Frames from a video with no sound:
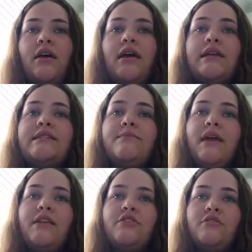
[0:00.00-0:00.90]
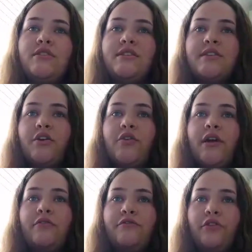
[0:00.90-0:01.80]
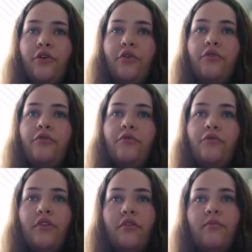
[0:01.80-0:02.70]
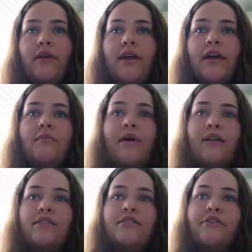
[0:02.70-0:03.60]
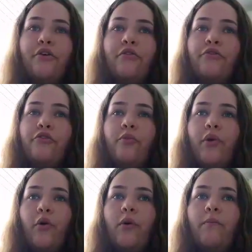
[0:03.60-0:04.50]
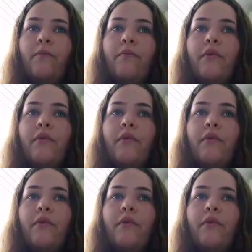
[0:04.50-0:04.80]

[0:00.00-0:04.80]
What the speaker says: Its main use is to create flow, rhythm, and balance the overall poem.